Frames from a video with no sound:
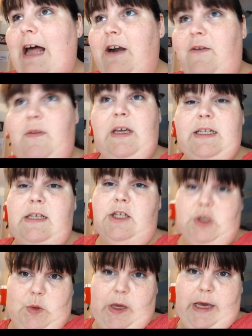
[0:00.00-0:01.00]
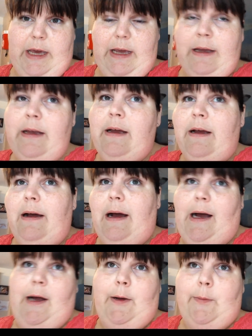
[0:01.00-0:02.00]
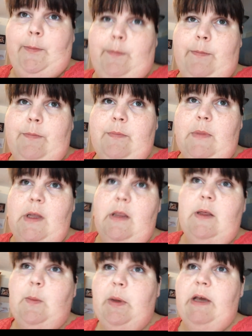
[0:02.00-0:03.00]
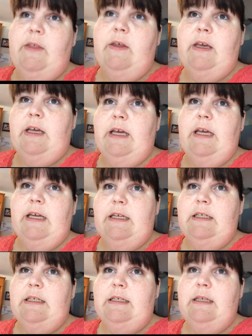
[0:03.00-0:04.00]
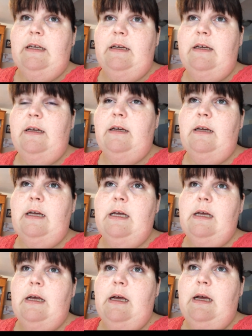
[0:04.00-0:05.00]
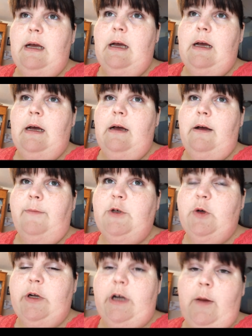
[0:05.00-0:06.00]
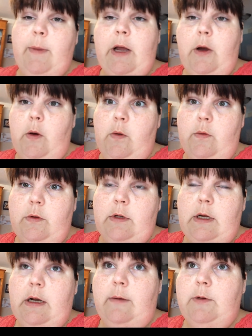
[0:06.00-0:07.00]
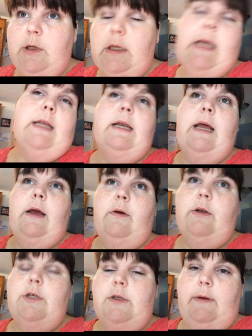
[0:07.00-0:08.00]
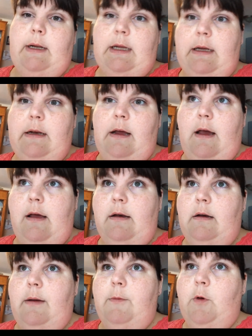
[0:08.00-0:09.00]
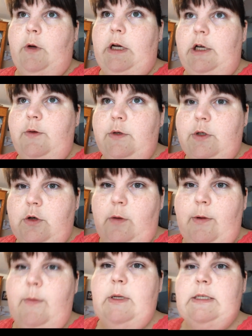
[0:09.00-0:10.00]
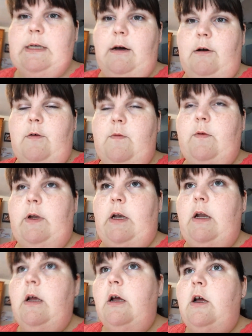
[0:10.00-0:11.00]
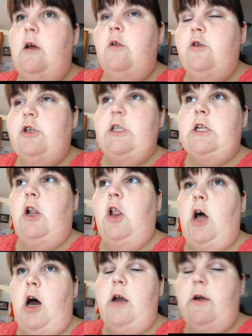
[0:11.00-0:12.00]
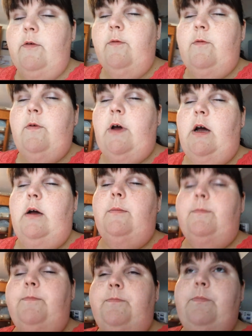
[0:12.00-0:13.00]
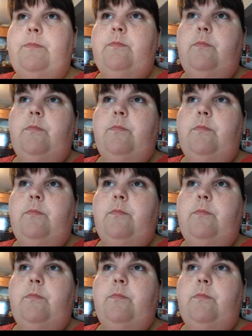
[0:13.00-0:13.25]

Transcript: I don't even think it's a 2k um, the big thing is I'm doing it on my own and I'm getting out and doing it and I'm going into a store by myself and there's just a lot of um,